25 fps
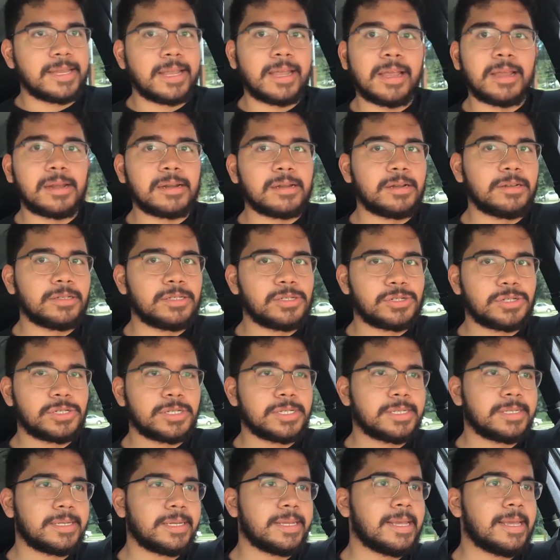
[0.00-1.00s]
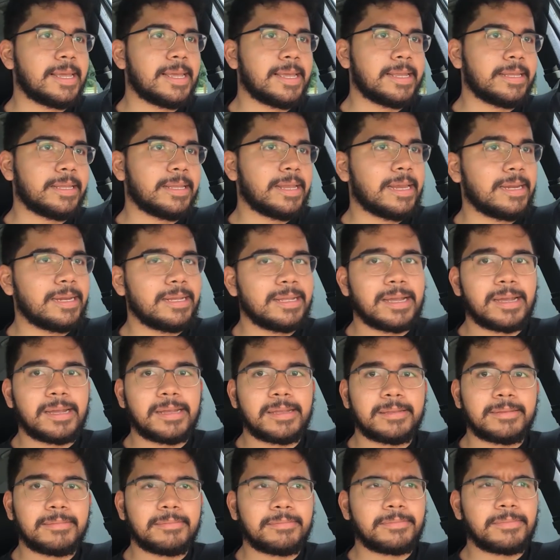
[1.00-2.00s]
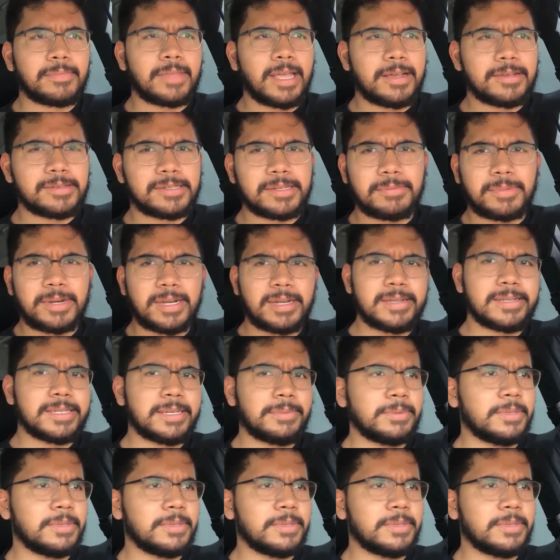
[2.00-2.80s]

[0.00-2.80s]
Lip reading: had 189,000 miles,